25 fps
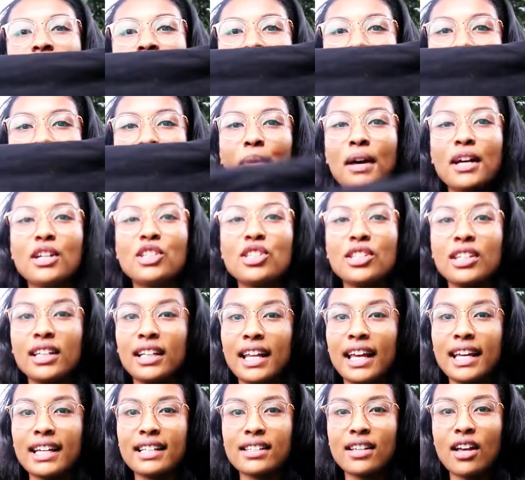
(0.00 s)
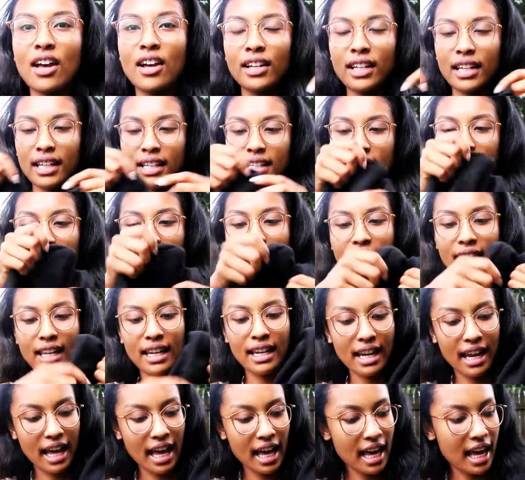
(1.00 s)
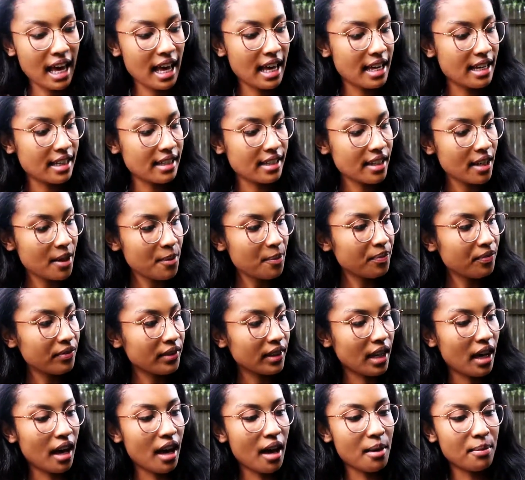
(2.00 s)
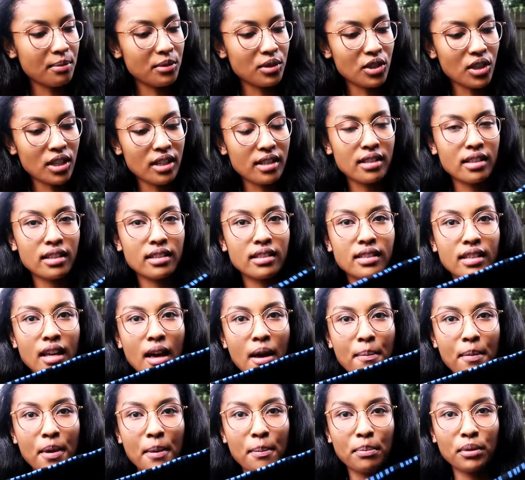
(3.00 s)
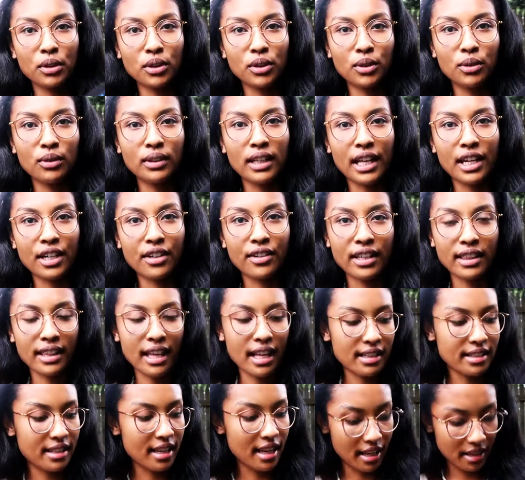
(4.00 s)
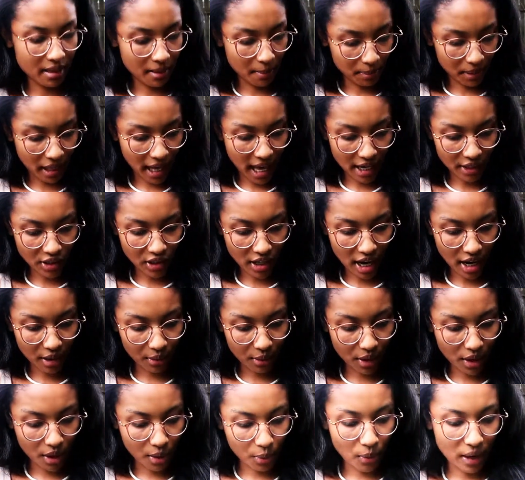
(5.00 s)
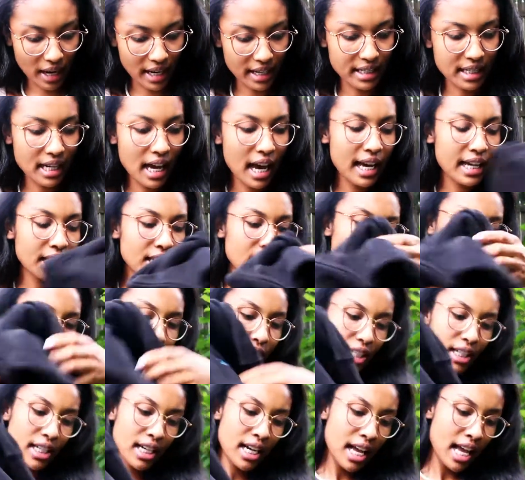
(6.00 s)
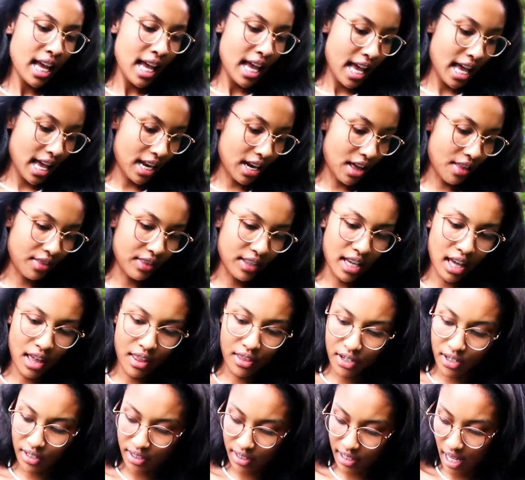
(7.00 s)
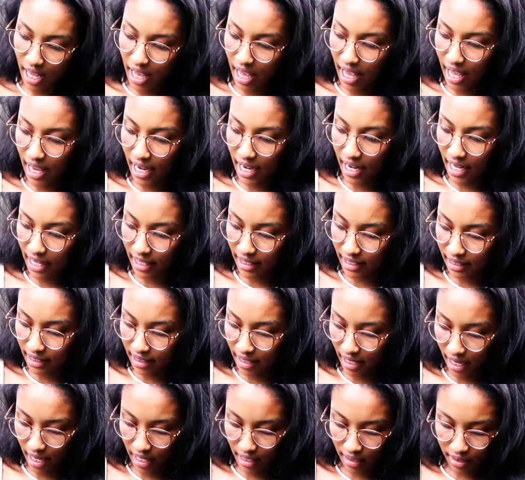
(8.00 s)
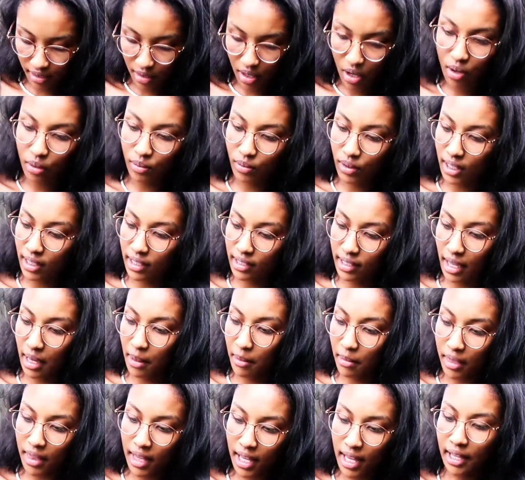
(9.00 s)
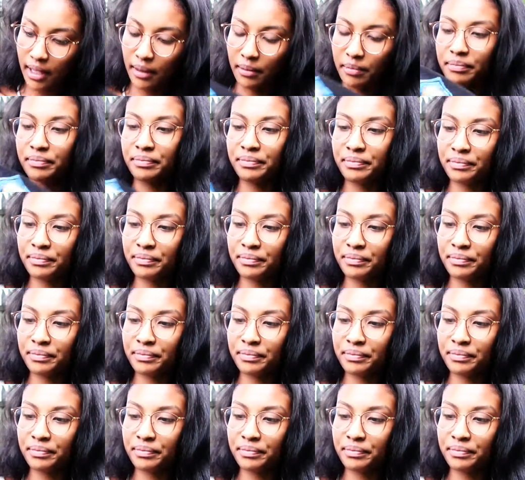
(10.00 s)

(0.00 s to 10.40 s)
Achilles on it, and then it has just some blue lettering that says Black Jaguar, White Tiger, and on the other side it says, oh, the same thing.